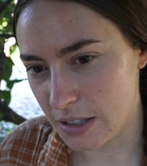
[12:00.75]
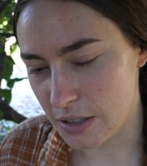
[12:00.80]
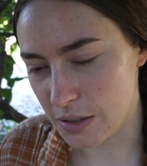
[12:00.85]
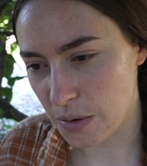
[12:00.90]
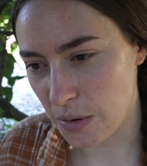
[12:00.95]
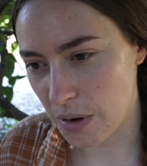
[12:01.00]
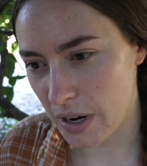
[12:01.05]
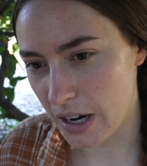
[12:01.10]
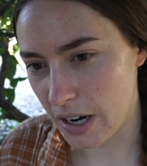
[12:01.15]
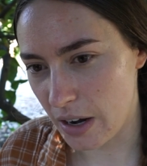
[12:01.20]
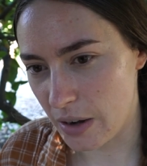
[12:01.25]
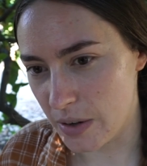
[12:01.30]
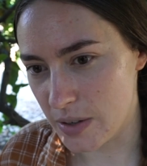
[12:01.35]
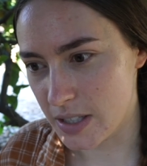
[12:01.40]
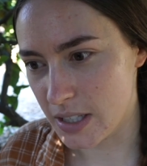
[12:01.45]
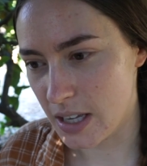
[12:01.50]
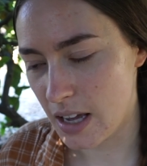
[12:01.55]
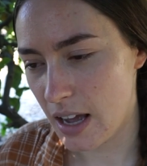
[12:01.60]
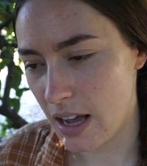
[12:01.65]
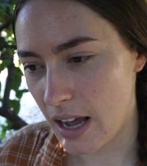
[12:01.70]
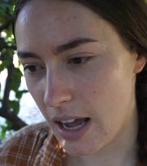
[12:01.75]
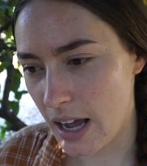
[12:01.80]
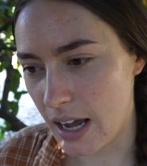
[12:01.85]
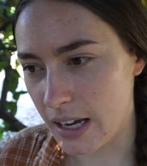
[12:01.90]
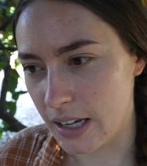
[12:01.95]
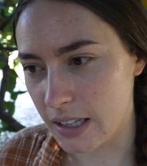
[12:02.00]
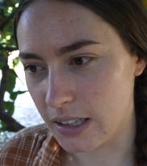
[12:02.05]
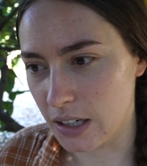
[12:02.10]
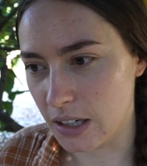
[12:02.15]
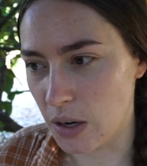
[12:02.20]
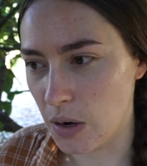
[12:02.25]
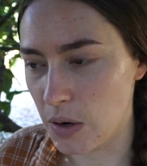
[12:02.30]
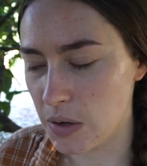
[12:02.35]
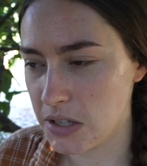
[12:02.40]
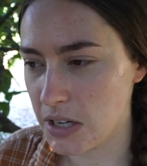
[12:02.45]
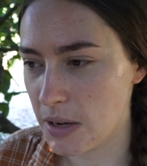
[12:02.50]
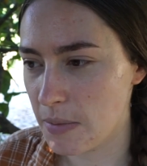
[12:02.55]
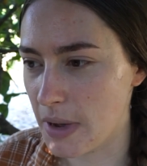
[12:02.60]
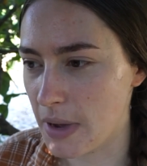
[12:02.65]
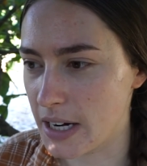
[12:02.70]
story goes, a
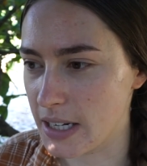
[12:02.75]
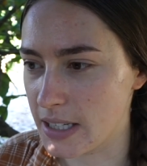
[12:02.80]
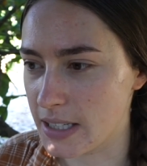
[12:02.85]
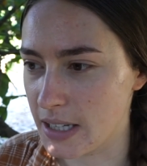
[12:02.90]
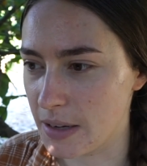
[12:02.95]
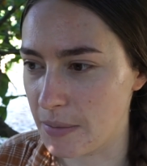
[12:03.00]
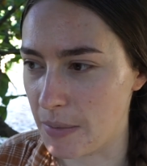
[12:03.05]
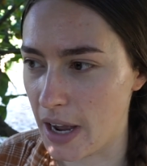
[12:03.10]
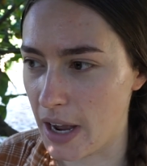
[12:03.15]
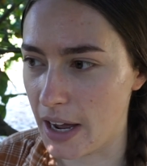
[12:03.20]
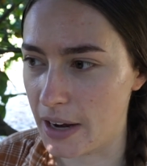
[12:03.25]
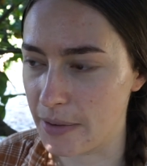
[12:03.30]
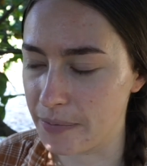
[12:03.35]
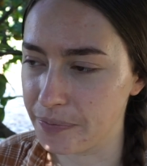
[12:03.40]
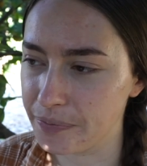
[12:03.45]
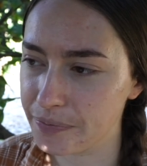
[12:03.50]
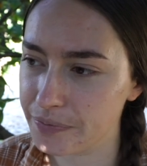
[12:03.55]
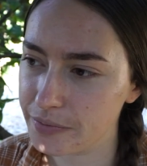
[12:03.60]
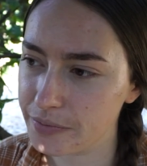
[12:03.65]
Lakota medicine man